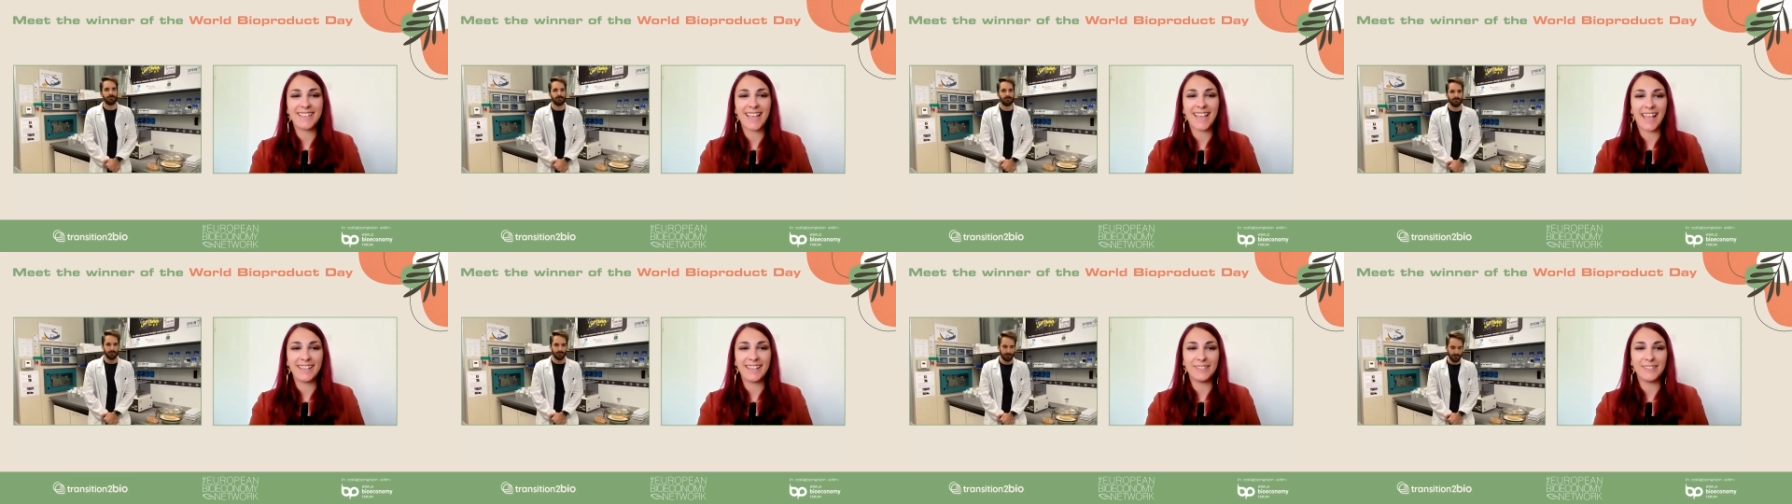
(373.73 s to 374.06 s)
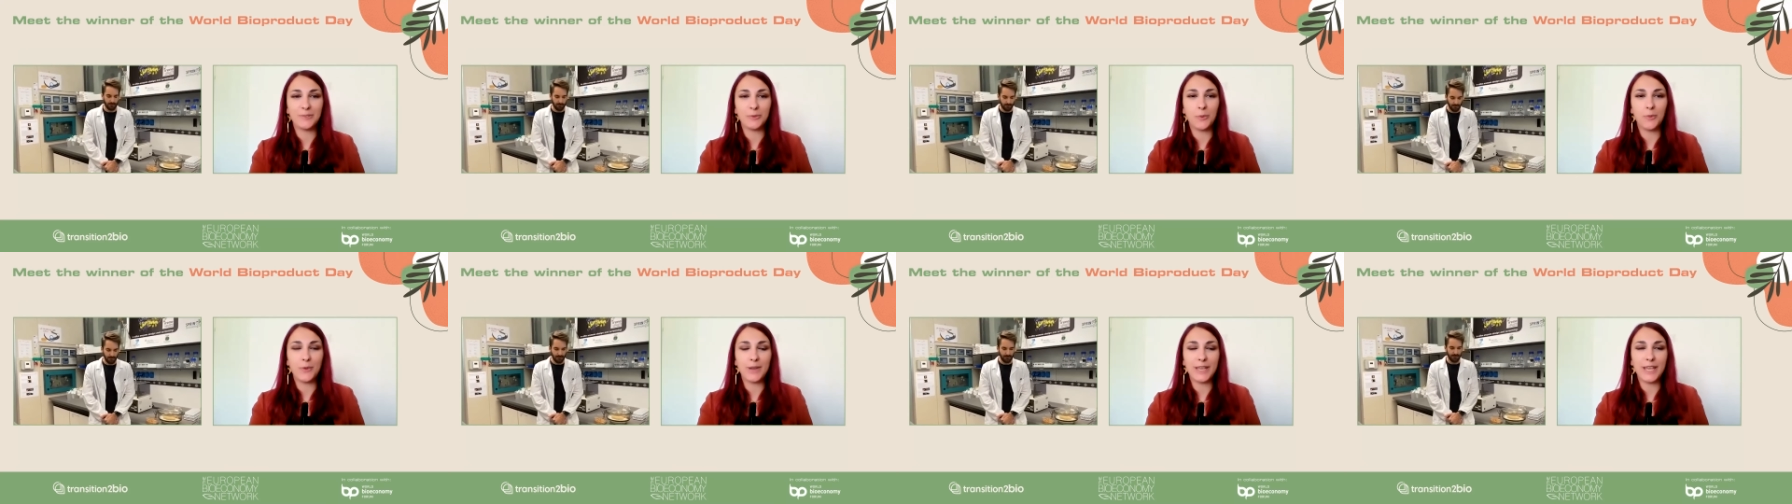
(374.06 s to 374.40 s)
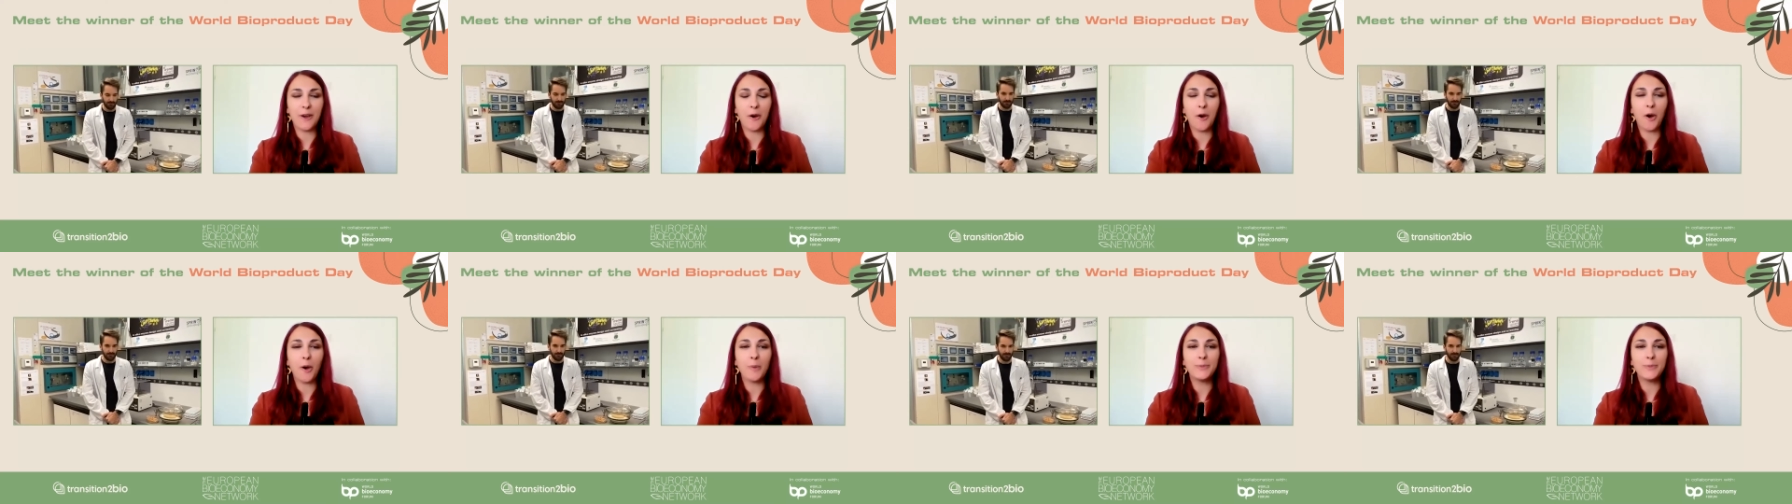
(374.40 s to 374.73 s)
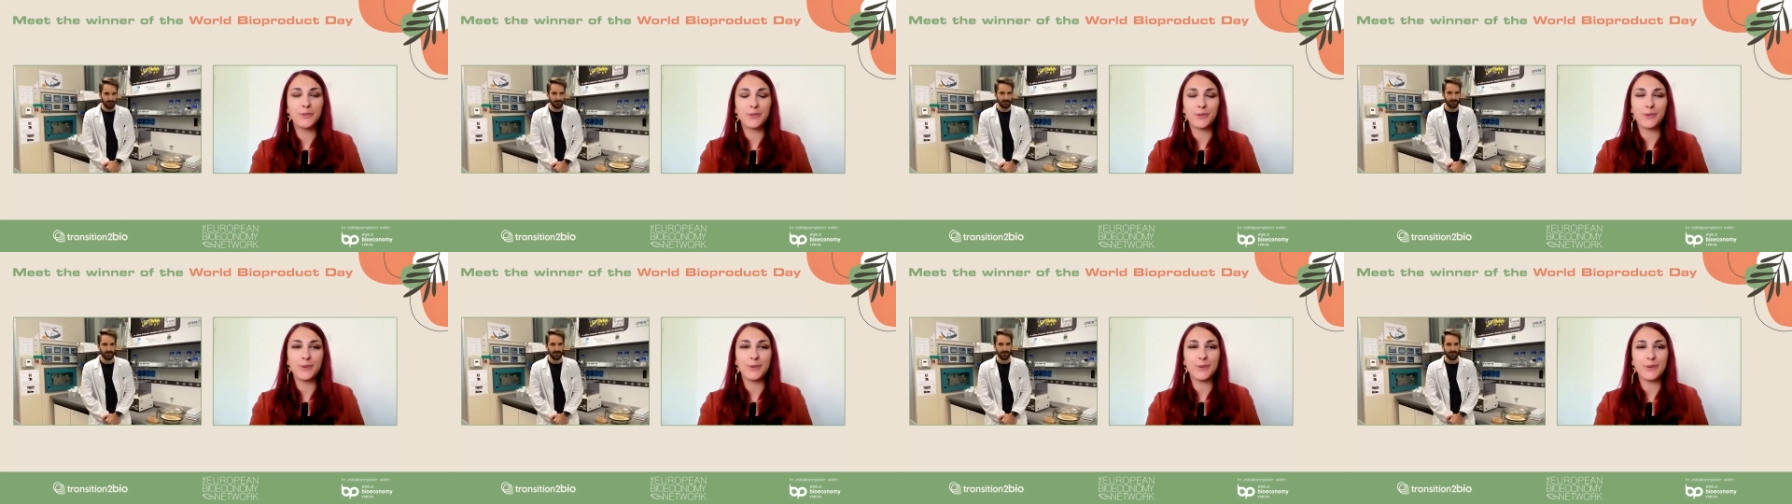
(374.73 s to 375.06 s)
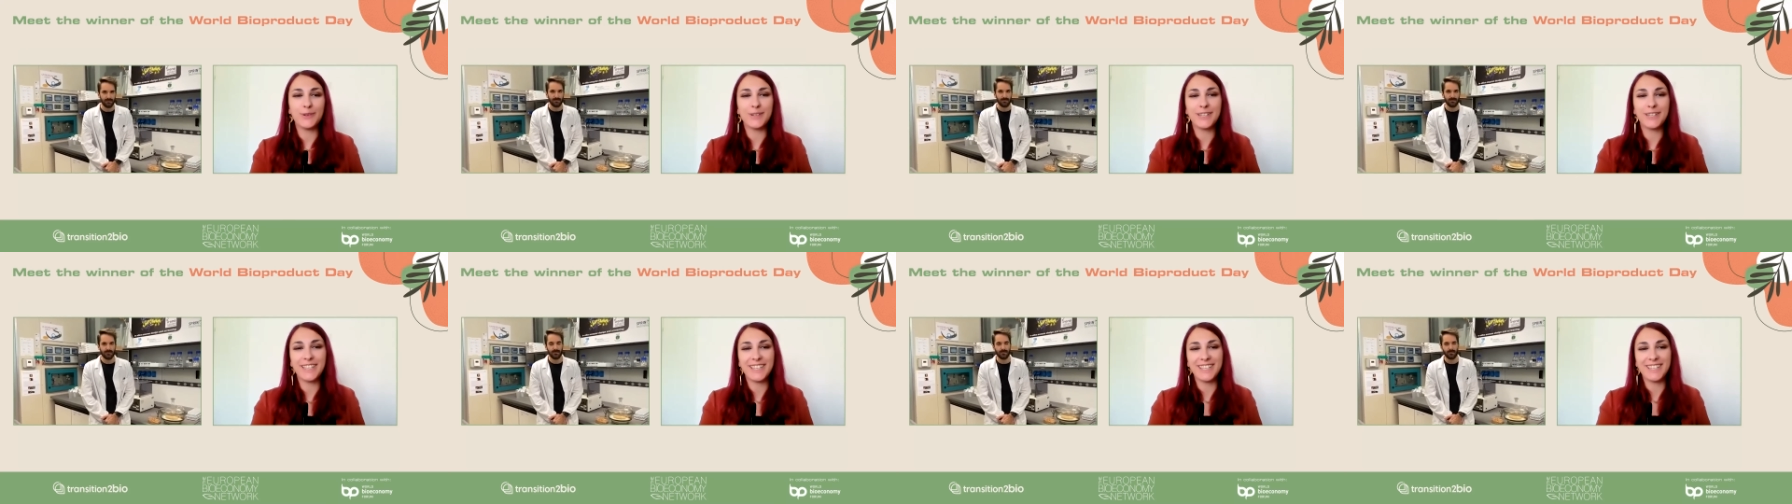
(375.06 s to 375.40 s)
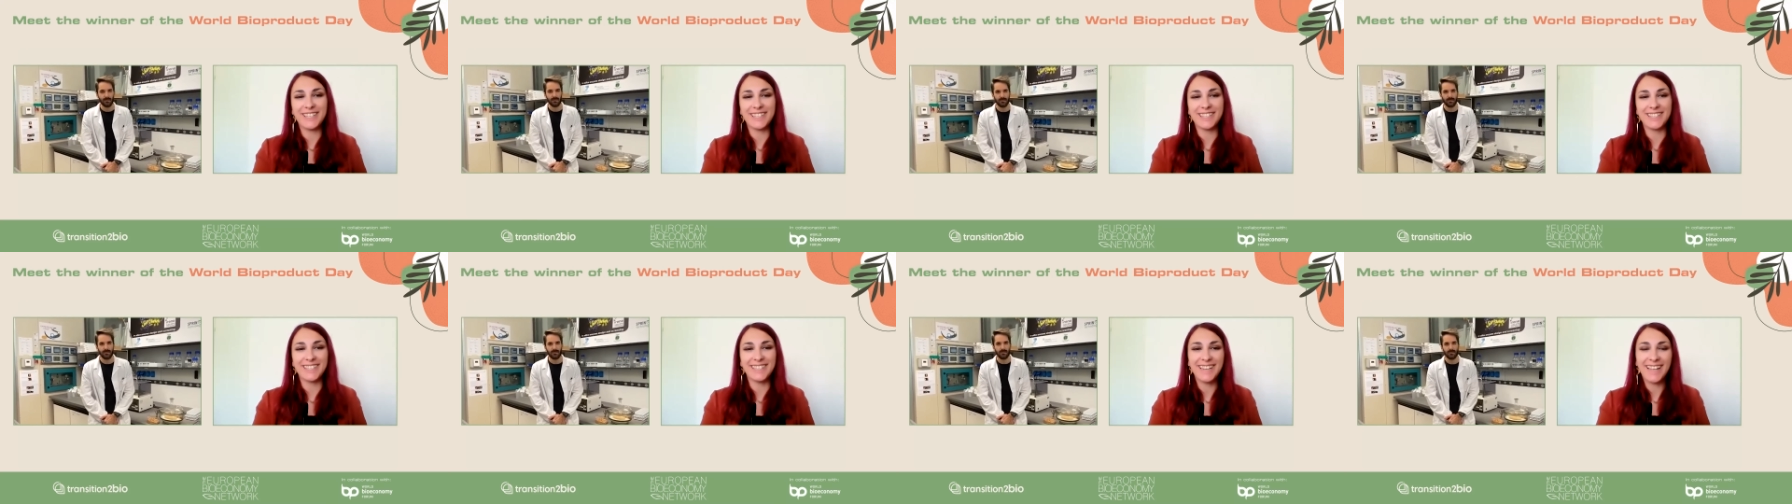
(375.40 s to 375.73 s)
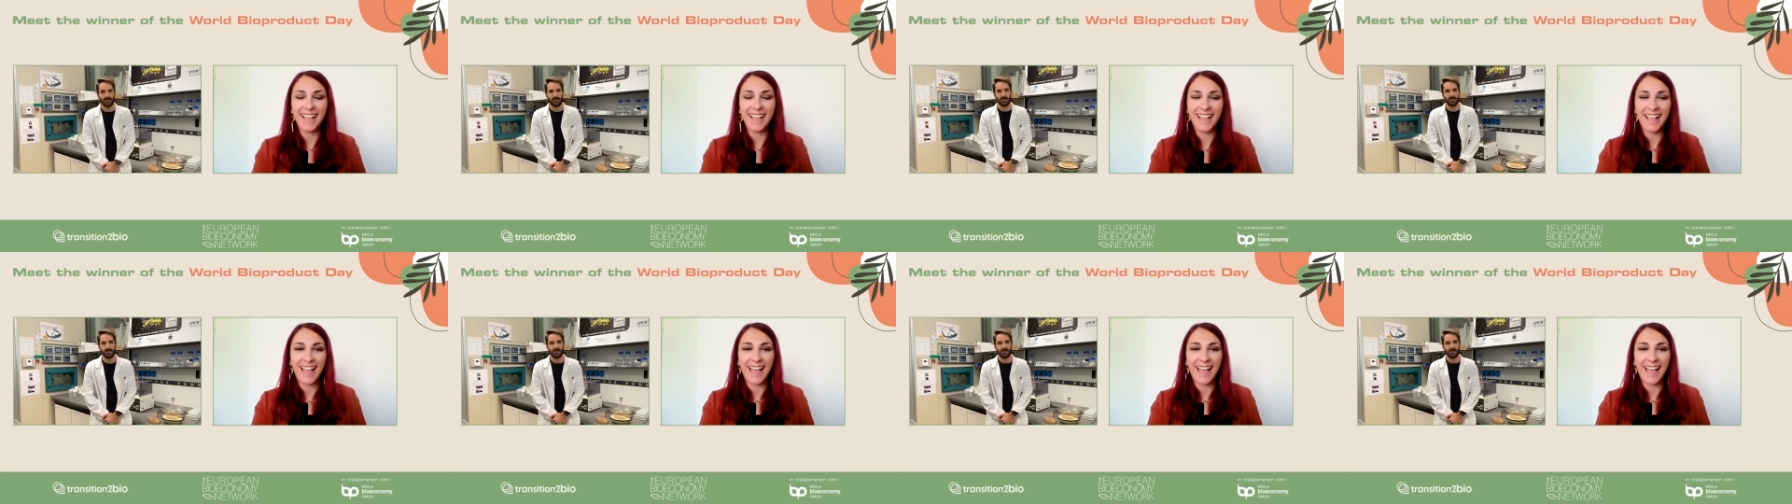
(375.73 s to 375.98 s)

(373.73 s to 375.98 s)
and we hope to hear